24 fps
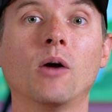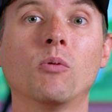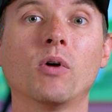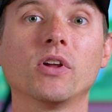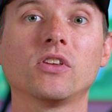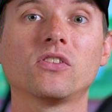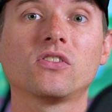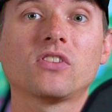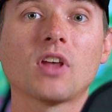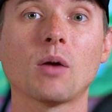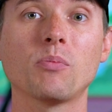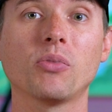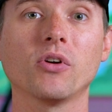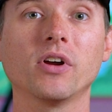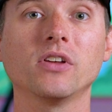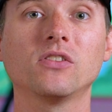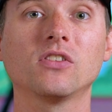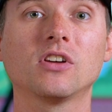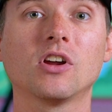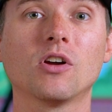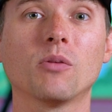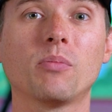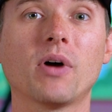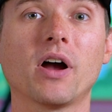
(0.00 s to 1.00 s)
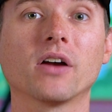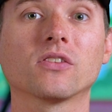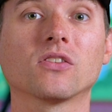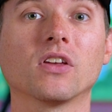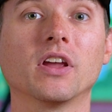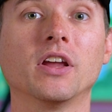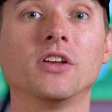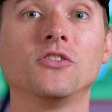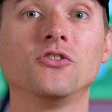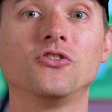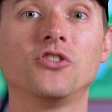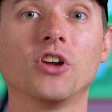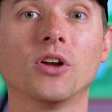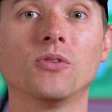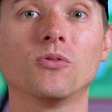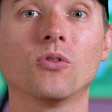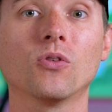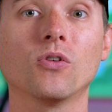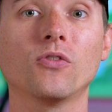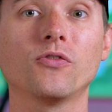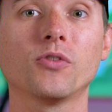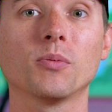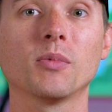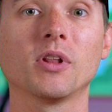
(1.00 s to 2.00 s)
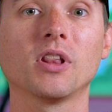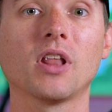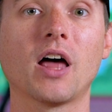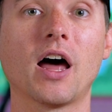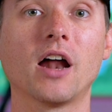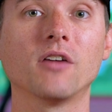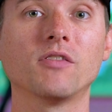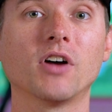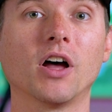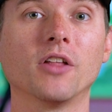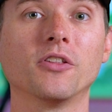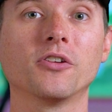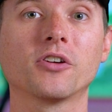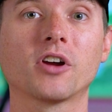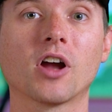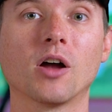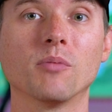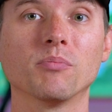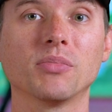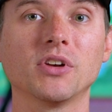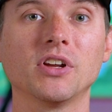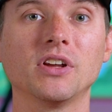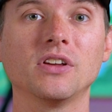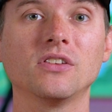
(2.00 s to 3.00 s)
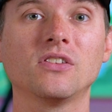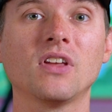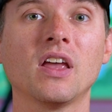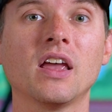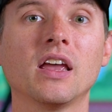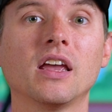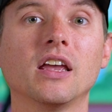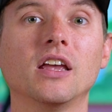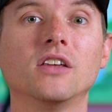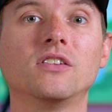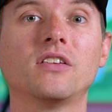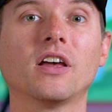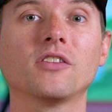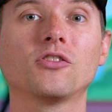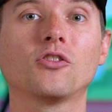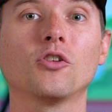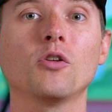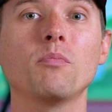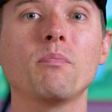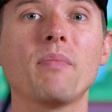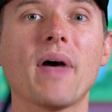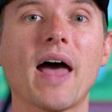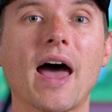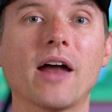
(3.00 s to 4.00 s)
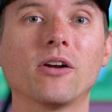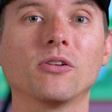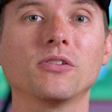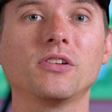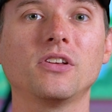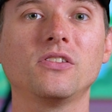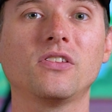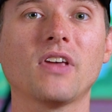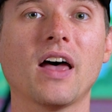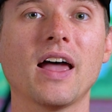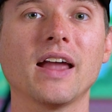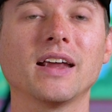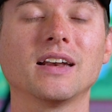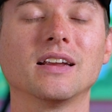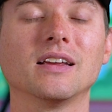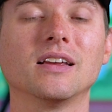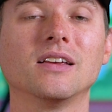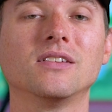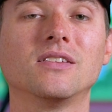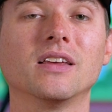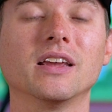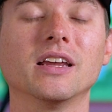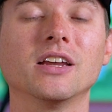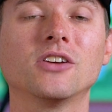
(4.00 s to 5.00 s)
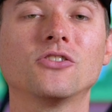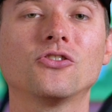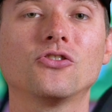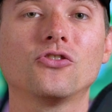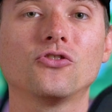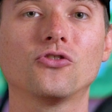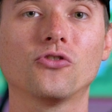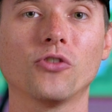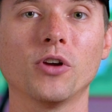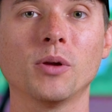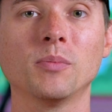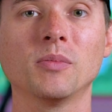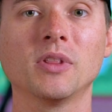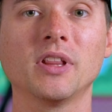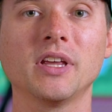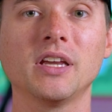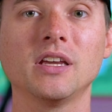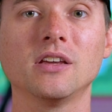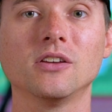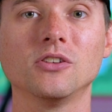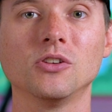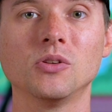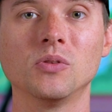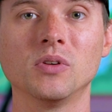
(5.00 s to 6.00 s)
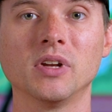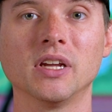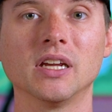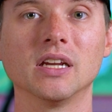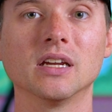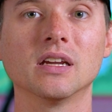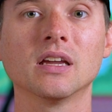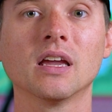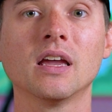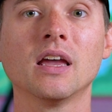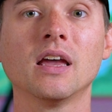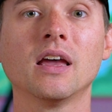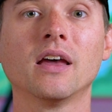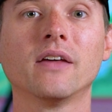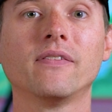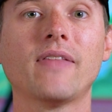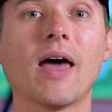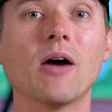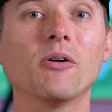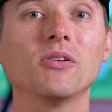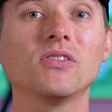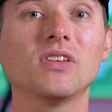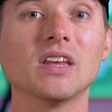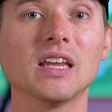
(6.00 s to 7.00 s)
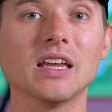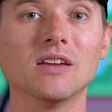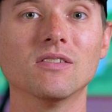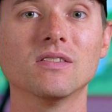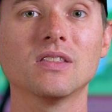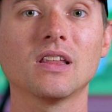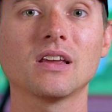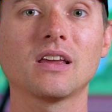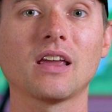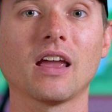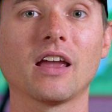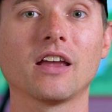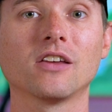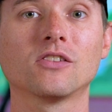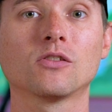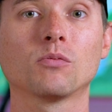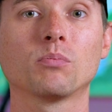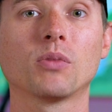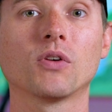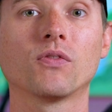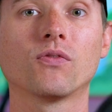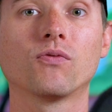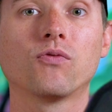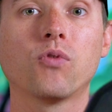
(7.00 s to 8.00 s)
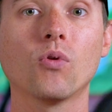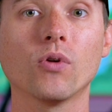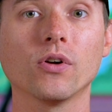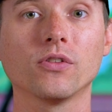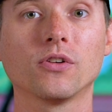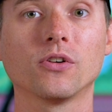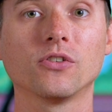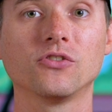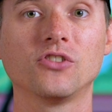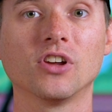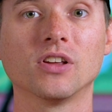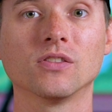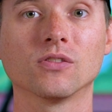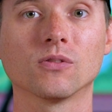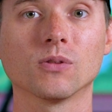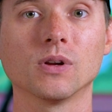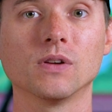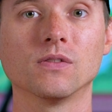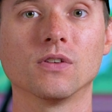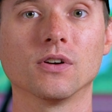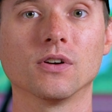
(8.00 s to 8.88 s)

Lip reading: And what separates Gearbox in general from a lot of other companies is that their paddle design is extremely unique. That was even the case before their Gen 3